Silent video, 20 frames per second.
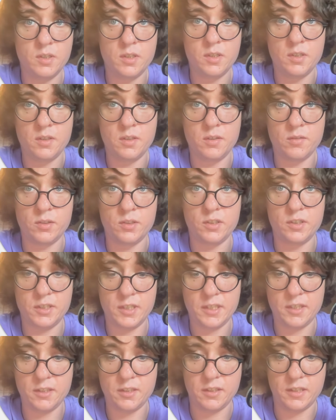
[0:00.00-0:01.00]
Here is
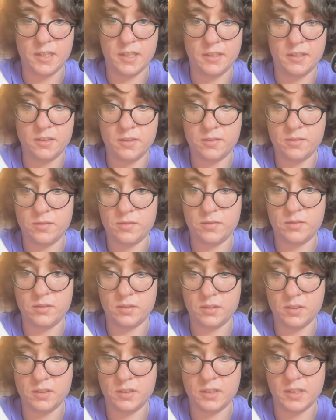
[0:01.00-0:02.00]
set state.
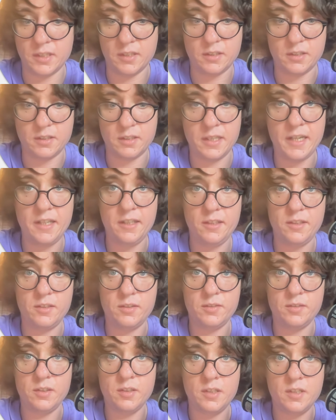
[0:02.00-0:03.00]
Set state,
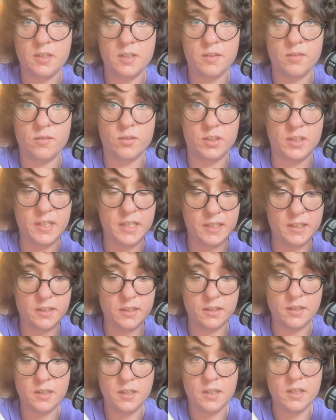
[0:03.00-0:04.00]
this one. And
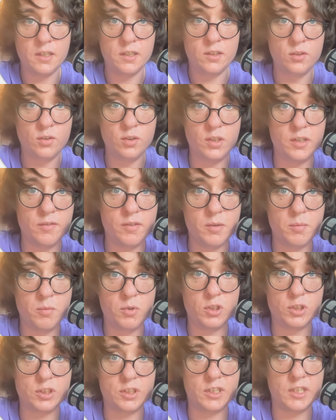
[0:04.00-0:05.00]
you can say that the
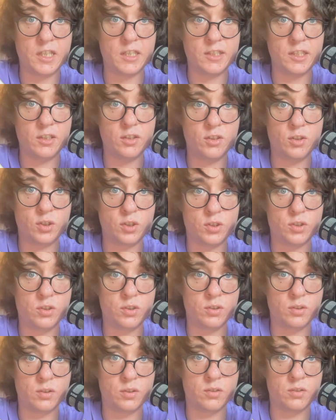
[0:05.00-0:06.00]
value there can be
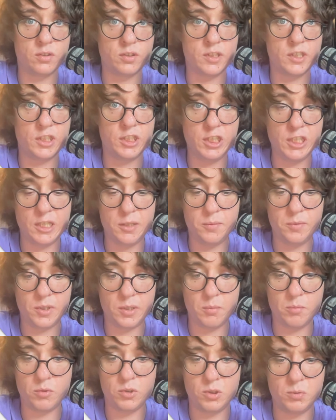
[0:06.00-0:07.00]
anything.
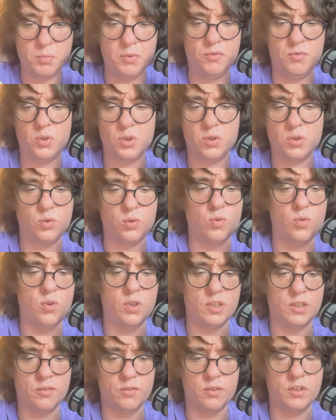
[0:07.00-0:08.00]
At this
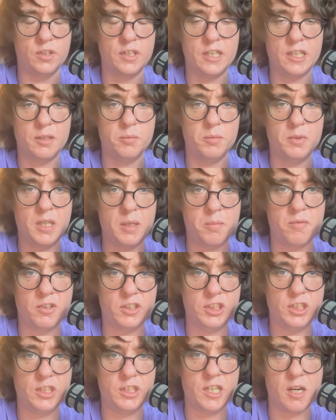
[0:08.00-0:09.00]
stage, it's not really
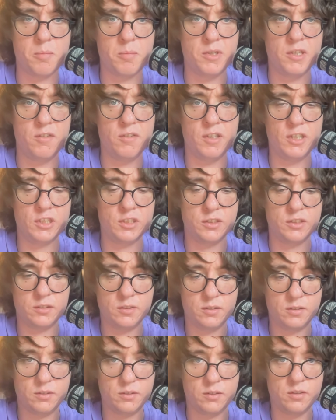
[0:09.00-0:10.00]
important.
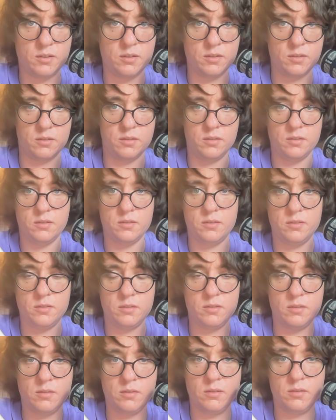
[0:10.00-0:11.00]
It's important to
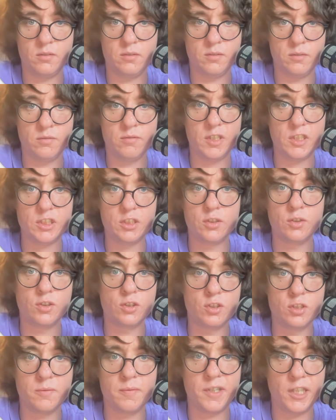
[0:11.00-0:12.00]
bother with types
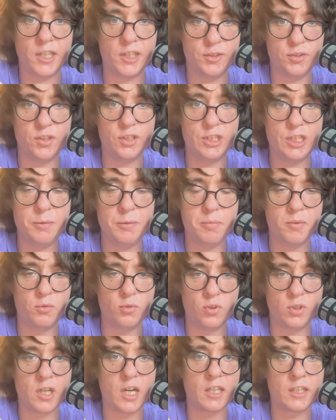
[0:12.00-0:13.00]
only when you
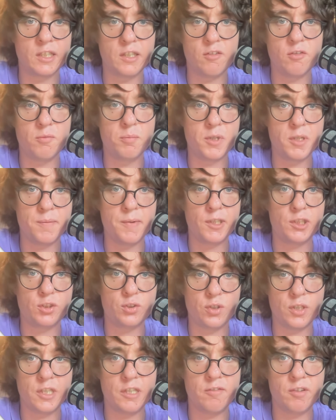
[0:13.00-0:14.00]
understand that they will support
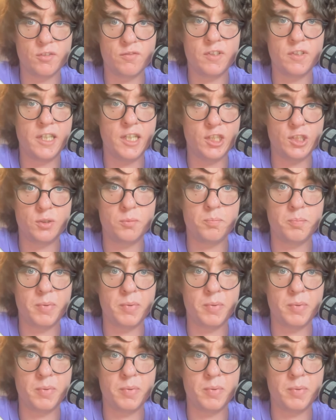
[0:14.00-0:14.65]
you in the future.